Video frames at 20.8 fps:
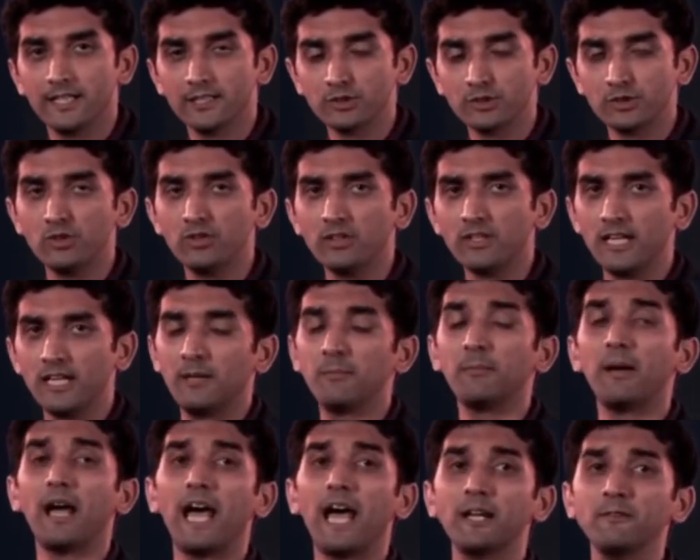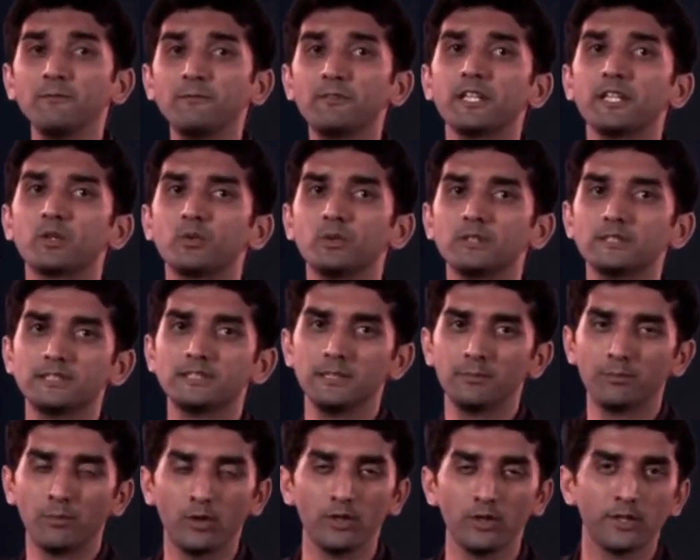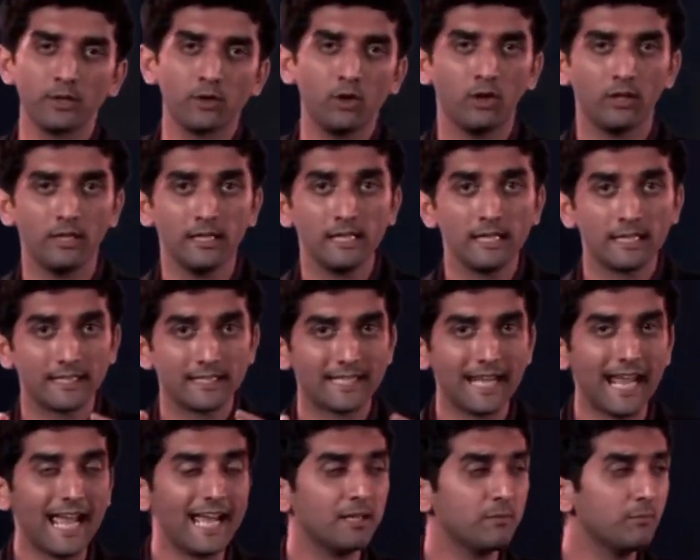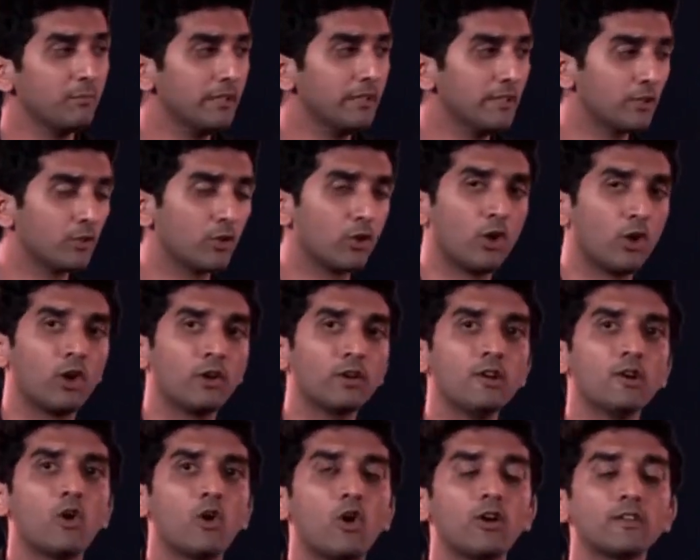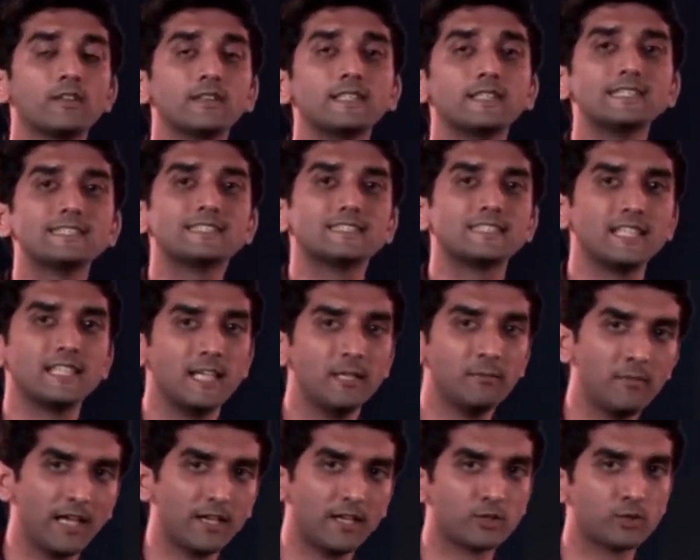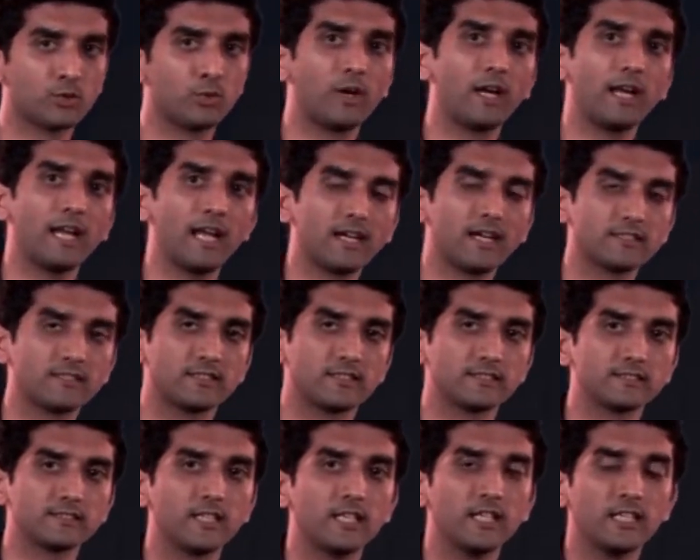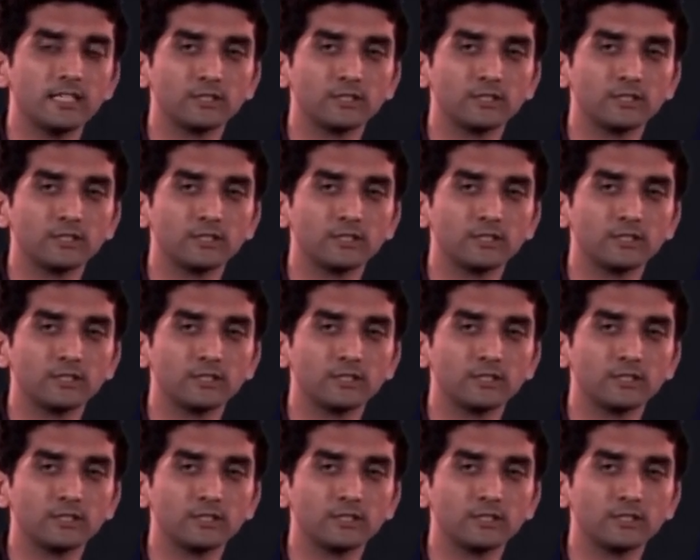Histogram and frequency polygon can be drawn on the same XY axis.